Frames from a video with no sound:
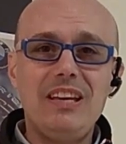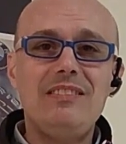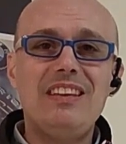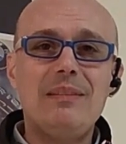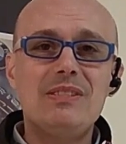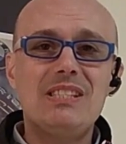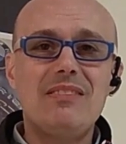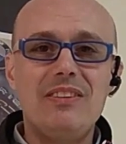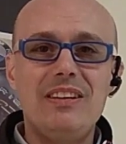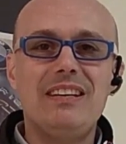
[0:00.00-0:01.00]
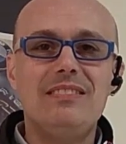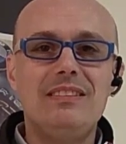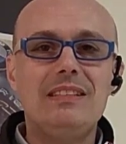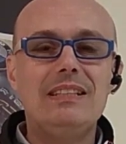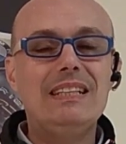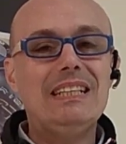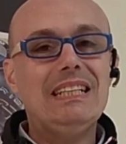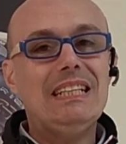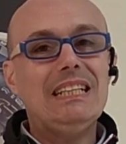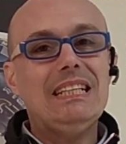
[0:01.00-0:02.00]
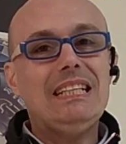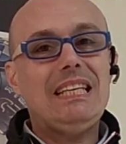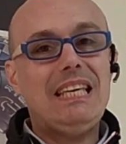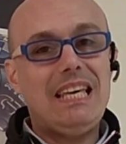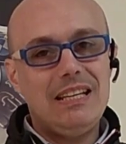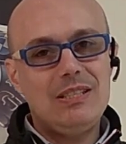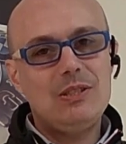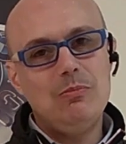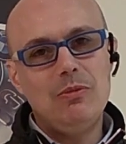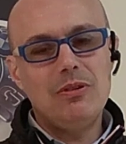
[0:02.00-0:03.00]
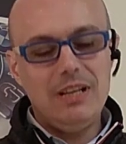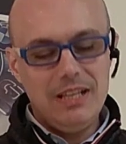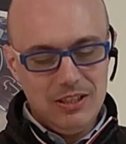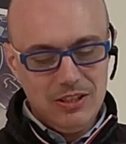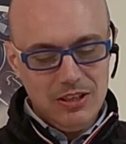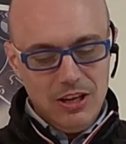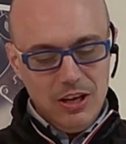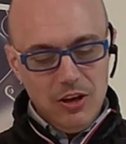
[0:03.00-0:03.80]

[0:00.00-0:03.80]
KTM790. Yes, more or less.